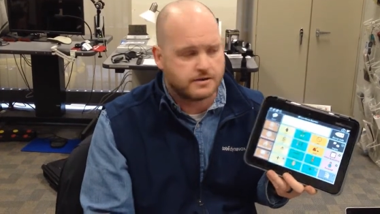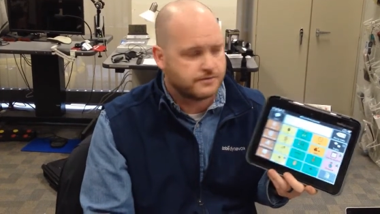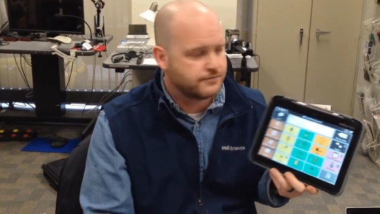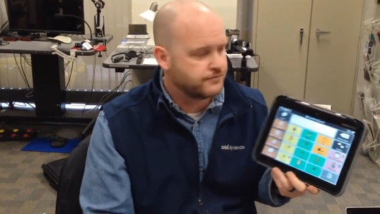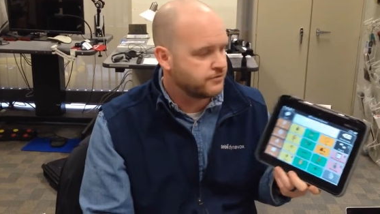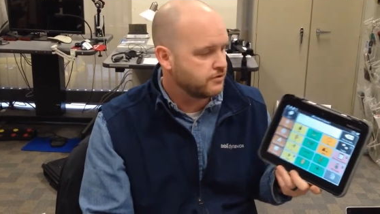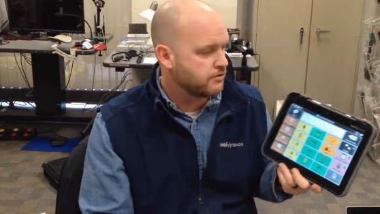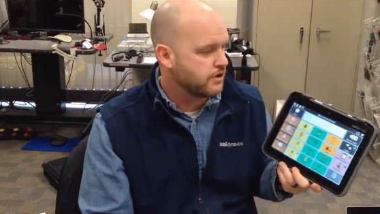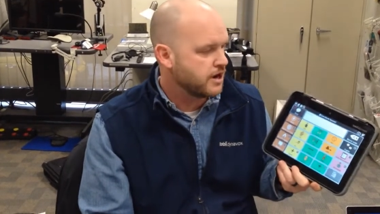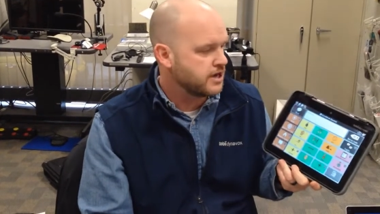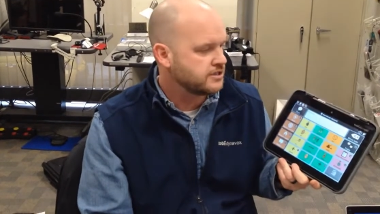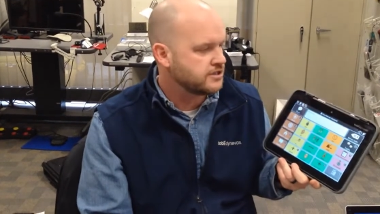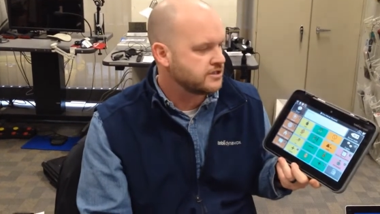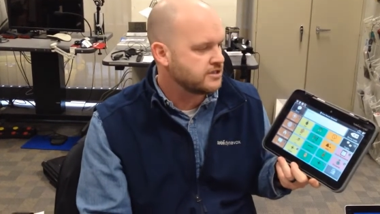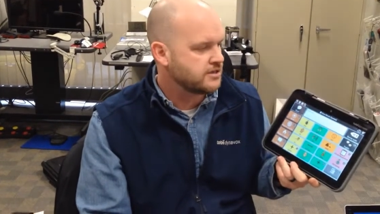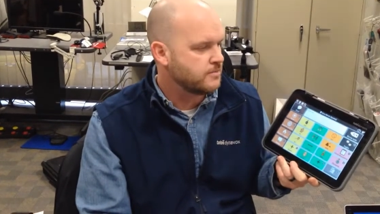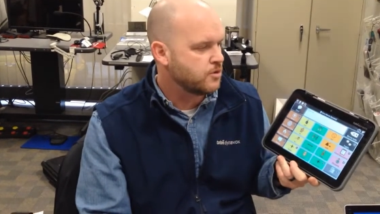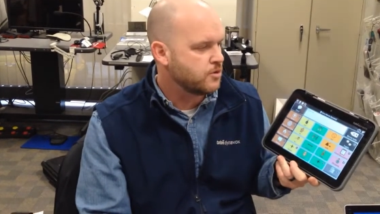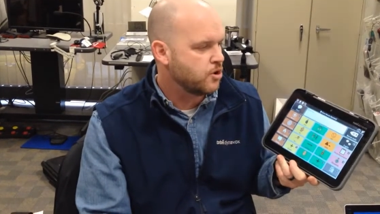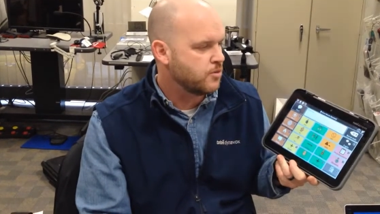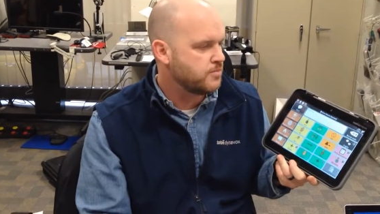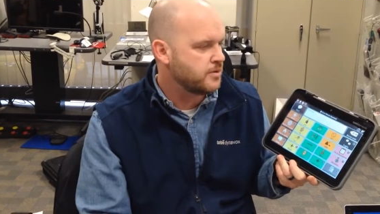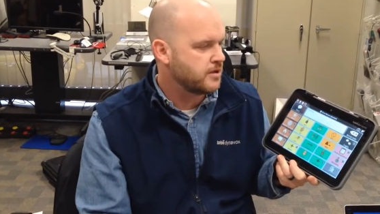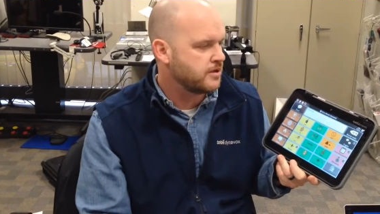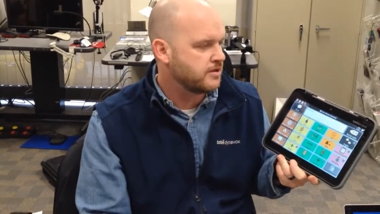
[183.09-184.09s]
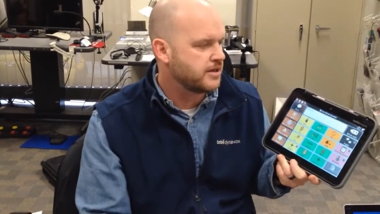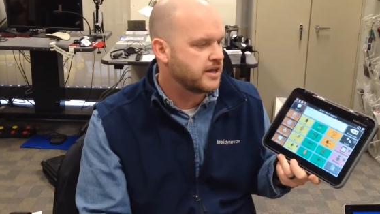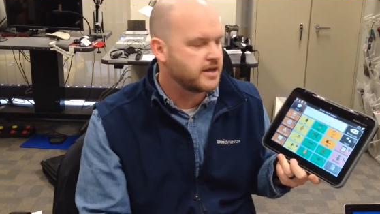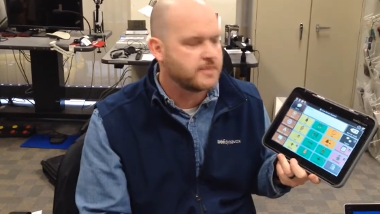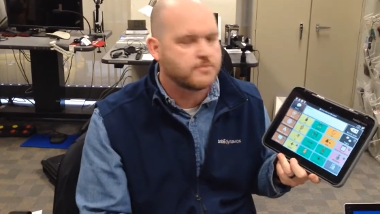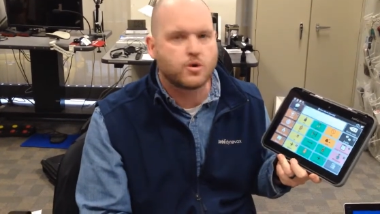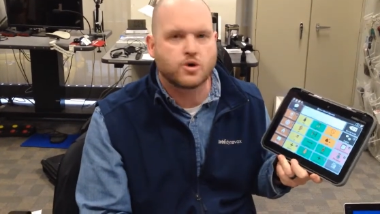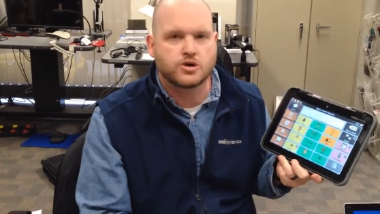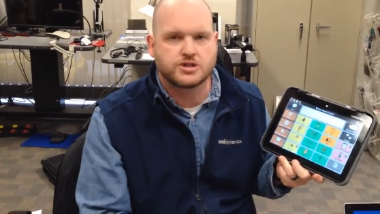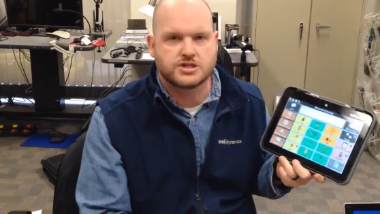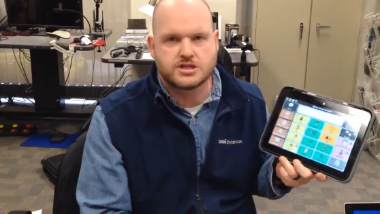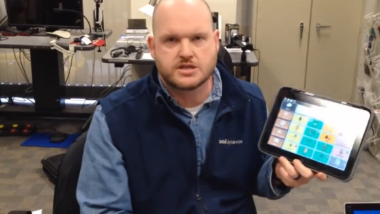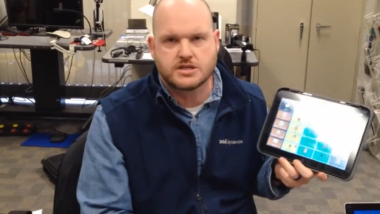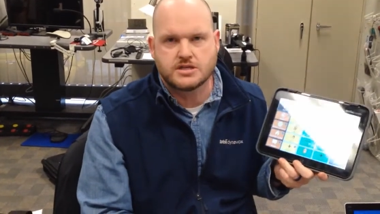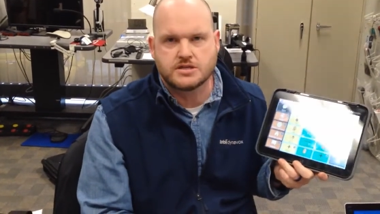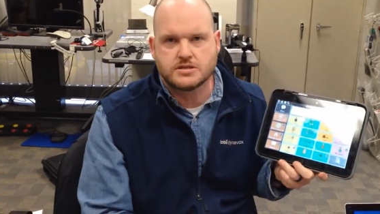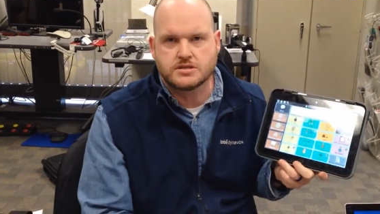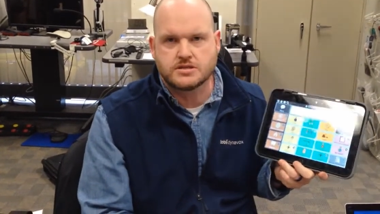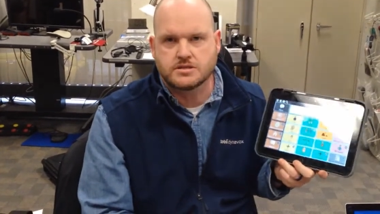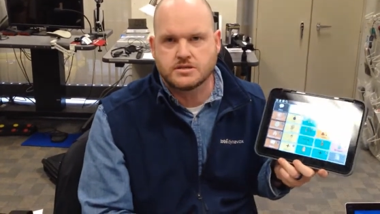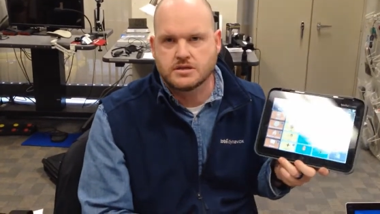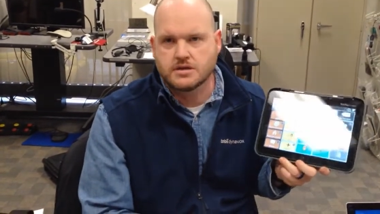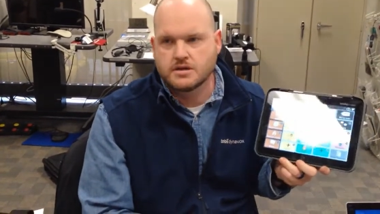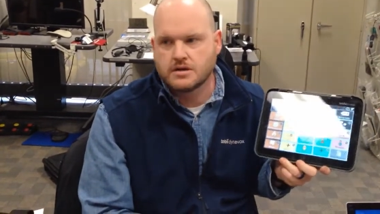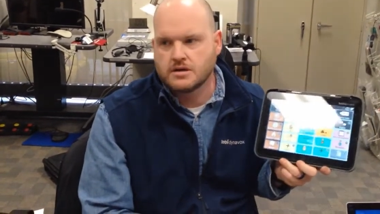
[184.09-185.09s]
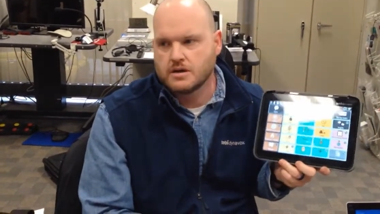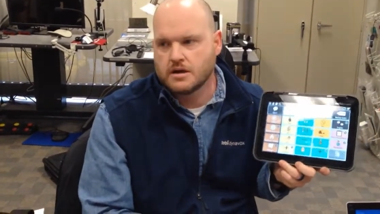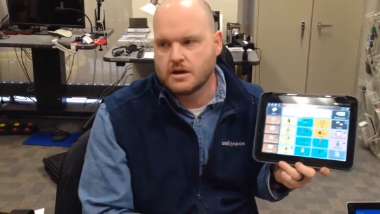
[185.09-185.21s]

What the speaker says: For us, I'm hoping like Portuguese.